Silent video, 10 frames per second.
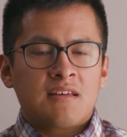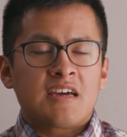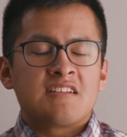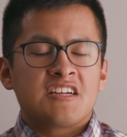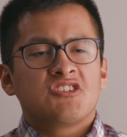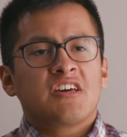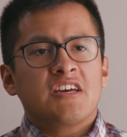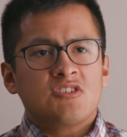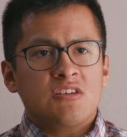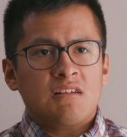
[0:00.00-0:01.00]
get an
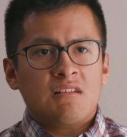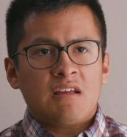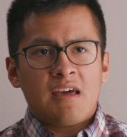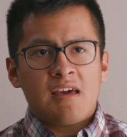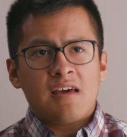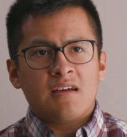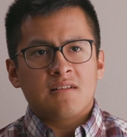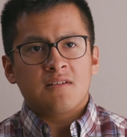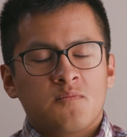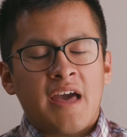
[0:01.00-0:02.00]
education
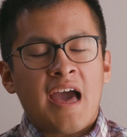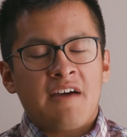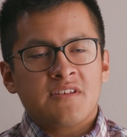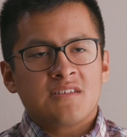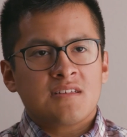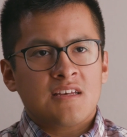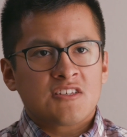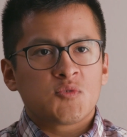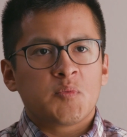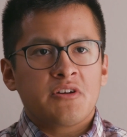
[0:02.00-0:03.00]
and have this
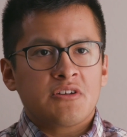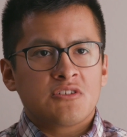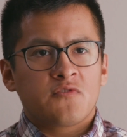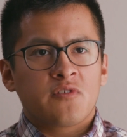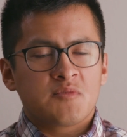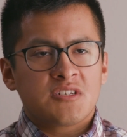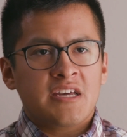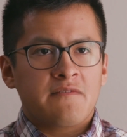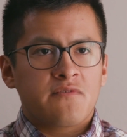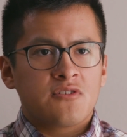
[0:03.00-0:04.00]
experience from
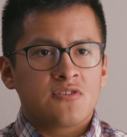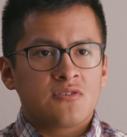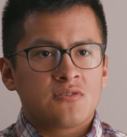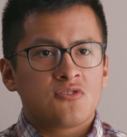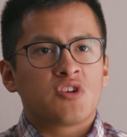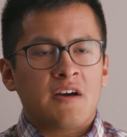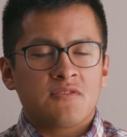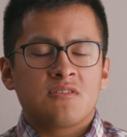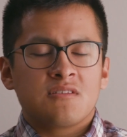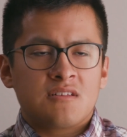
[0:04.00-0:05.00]
Stanford to, to
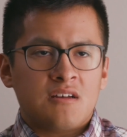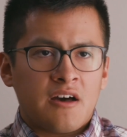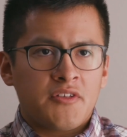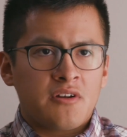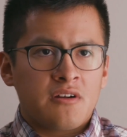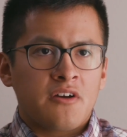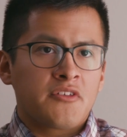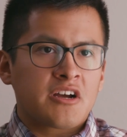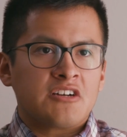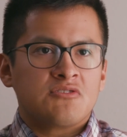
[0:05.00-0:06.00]
travel to this other
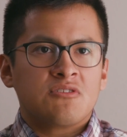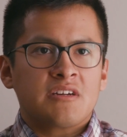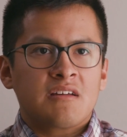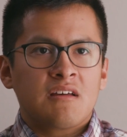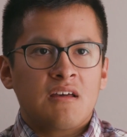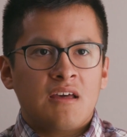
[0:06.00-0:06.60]
other country